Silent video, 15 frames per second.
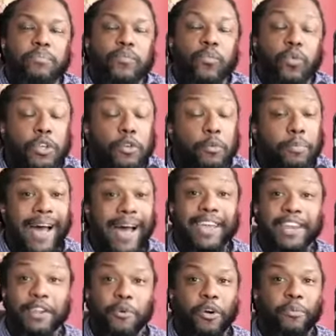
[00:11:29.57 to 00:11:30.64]
Will you buy
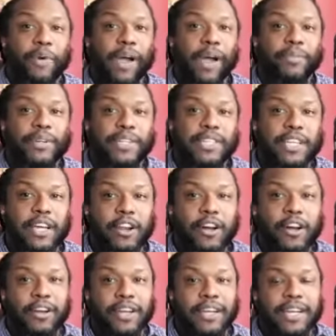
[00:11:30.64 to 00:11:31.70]
any more properties that
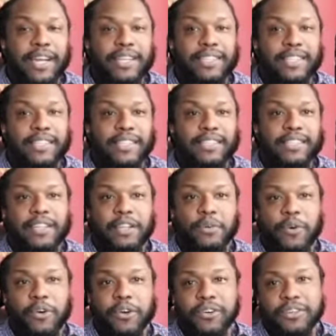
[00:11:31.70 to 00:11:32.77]
aren't connected to city
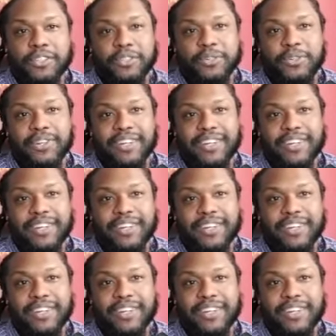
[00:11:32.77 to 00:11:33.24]
water and sewer?